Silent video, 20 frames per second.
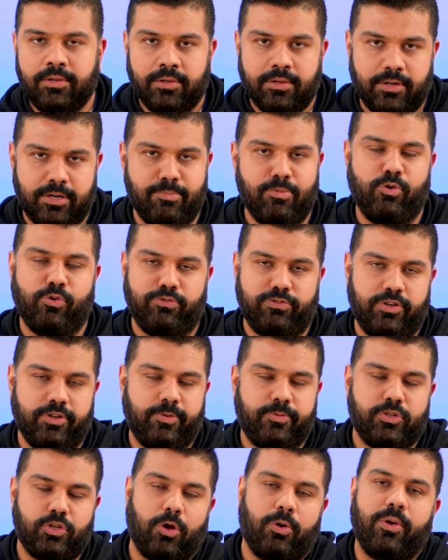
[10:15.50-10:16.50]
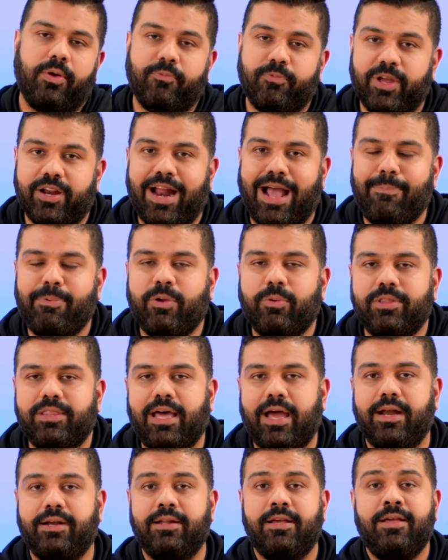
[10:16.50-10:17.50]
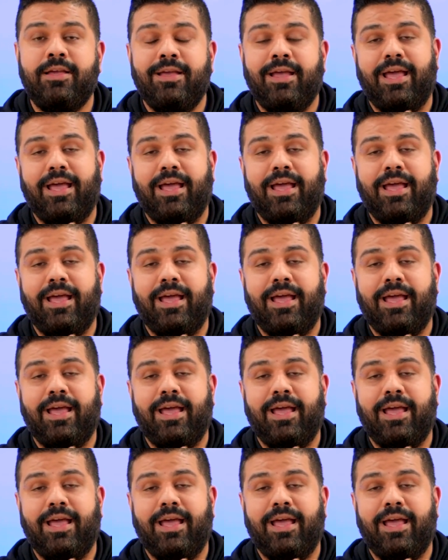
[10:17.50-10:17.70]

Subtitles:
removed. So we are happy with that.